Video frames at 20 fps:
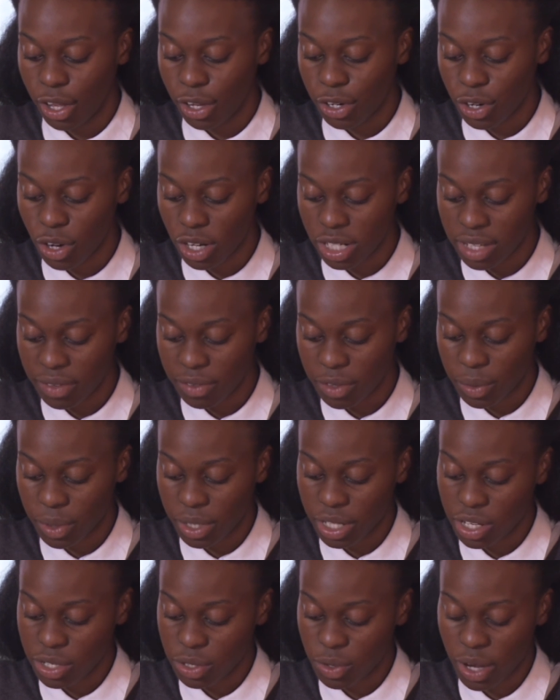Not
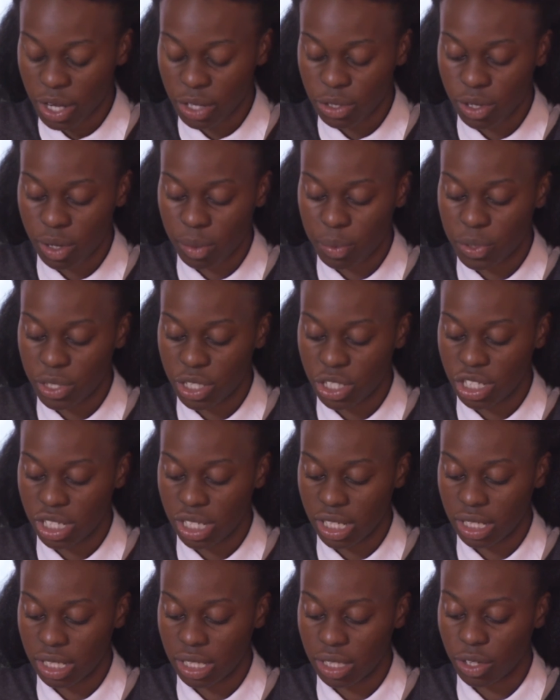everyone is going to
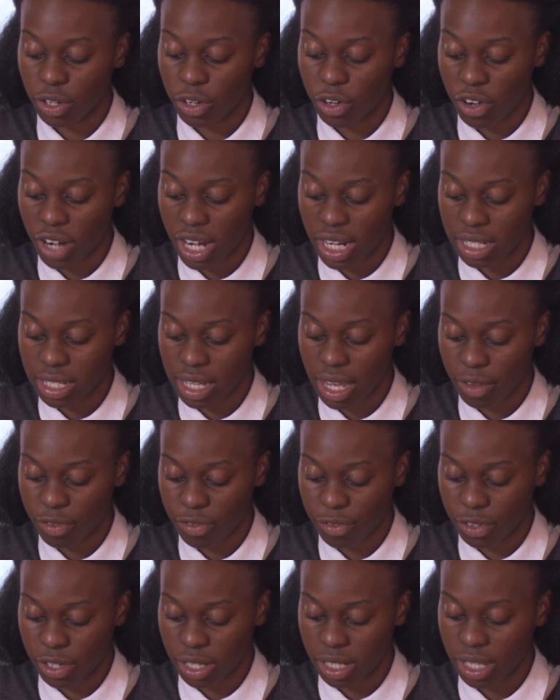appreciate the great
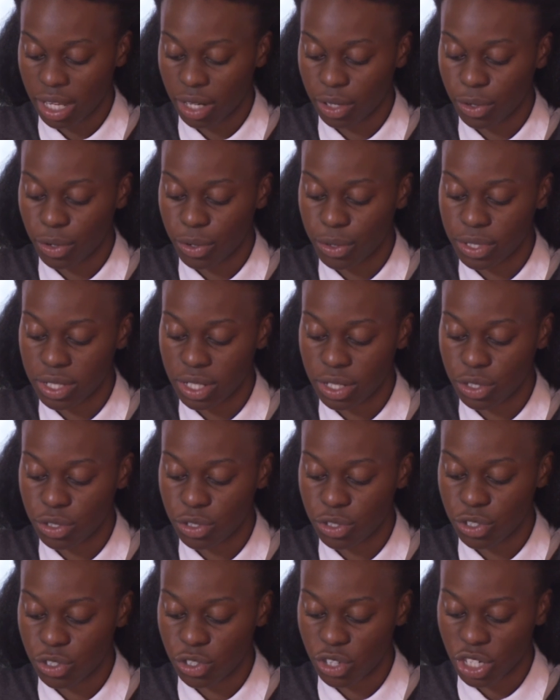effort that goes
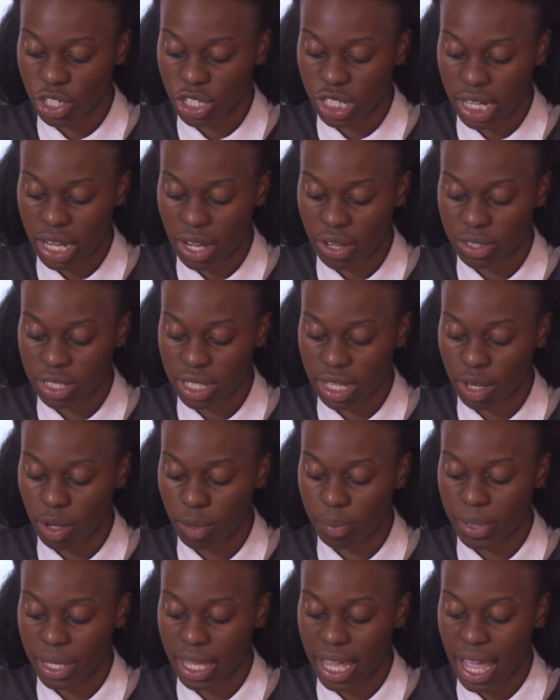into stretching out a
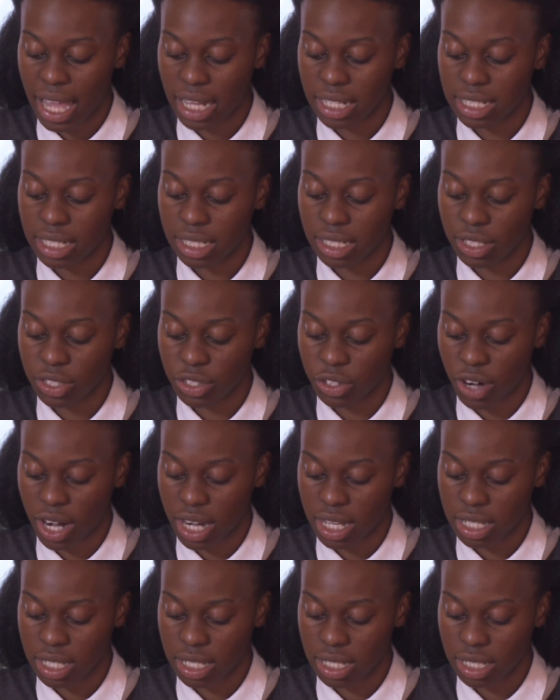helping hand in this
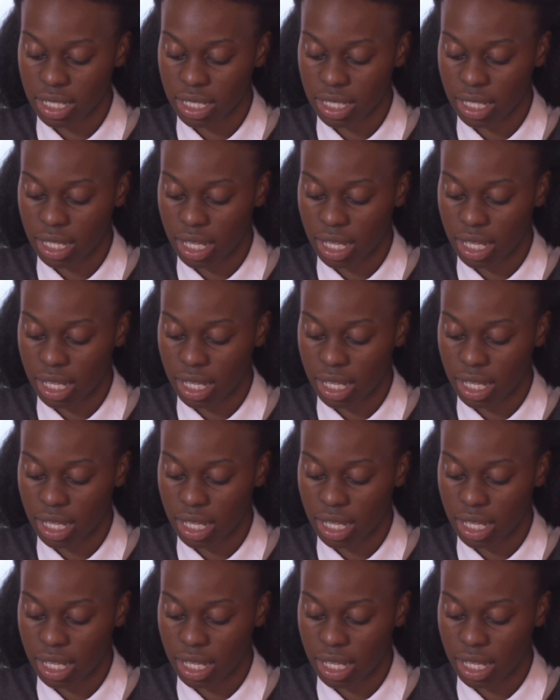crisis.